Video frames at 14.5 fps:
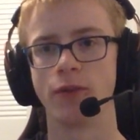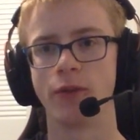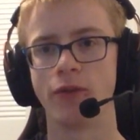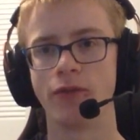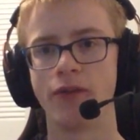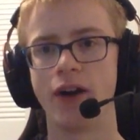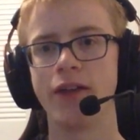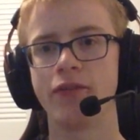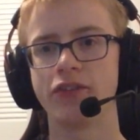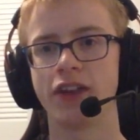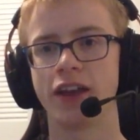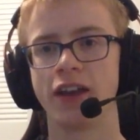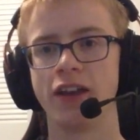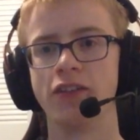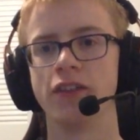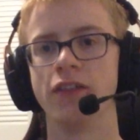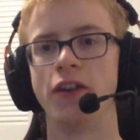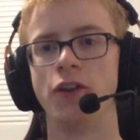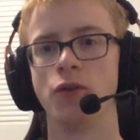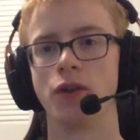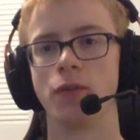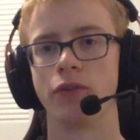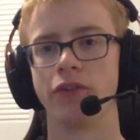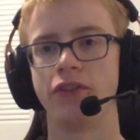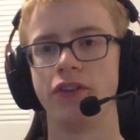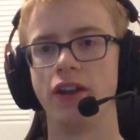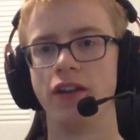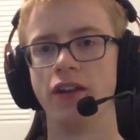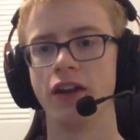about 5 seconds, and then you can
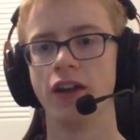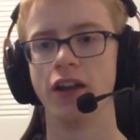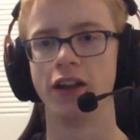proceed.